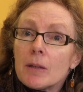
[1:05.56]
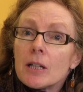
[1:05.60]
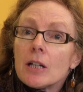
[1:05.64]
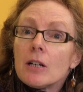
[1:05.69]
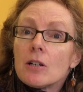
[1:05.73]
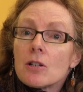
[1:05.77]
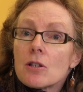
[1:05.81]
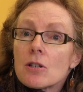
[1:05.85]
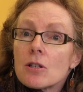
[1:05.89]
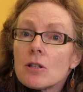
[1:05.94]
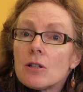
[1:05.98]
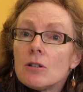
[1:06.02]
but
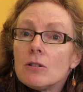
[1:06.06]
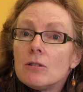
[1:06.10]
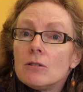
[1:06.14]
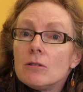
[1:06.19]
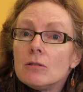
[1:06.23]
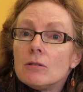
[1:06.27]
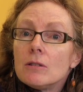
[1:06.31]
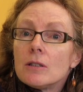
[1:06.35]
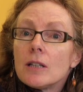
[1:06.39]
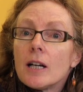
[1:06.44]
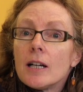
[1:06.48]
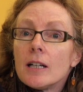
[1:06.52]

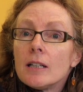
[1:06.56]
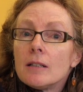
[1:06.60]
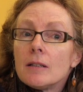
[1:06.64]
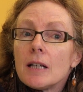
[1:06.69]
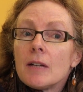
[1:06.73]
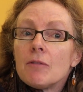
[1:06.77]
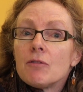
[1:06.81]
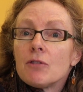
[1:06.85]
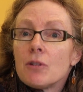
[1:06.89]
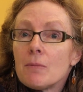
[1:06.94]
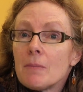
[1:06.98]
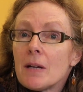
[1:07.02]
also uh,
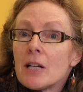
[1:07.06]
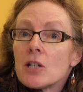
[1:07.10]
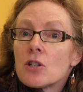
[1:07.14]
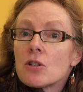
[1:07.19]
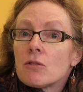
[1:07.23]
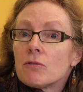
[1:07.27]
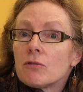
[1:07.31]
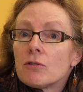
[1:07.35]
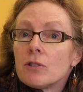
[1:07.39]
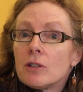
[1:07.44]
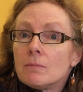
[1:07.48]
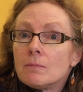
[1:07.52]

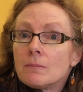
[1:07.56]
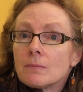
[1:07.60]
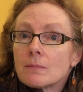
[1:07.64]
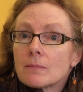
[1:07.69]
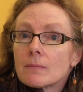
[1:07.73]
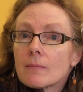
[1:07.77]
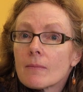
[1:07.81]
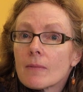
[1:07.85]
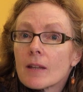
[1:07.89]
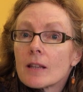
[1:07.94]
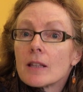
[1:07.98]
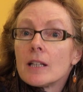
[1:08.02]
information from
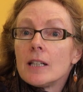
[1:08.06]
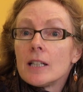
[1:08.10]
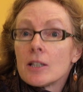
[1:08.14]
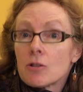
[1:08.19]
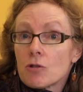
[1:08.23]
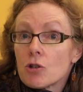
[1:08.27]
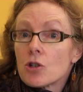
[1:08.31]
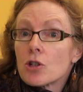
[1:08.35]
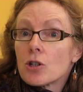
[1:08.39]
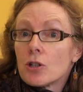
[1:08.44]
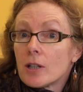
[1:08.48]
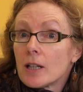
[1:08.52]
the
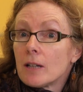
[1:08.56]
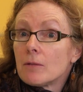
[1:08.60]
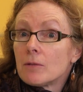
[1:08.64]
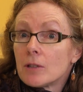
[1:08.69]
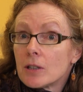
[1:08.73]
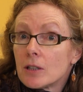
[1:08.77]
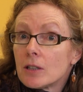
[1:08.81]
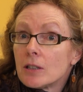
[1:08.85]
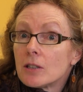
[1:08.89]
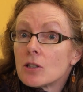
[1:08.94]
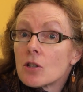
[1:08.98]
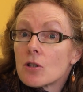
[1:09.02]
literature that
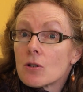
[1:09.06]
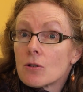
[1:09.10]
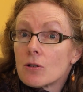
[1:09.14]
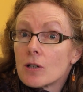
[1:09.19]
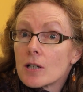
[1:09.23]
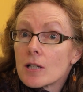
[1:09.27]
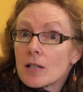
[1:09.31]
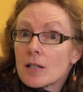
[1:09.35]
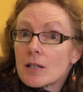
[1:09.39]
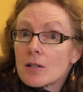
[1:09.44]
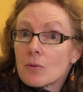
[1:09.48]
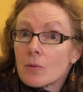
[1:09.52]
we're going to
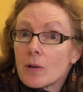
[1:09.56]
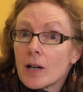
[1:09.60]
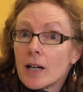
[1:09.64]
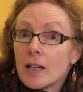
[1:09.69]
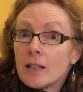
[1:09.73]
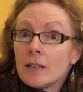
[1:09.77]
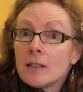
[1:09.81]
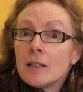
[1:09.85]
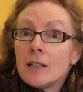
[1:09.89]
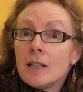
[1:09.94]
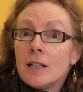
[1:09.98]
source as well.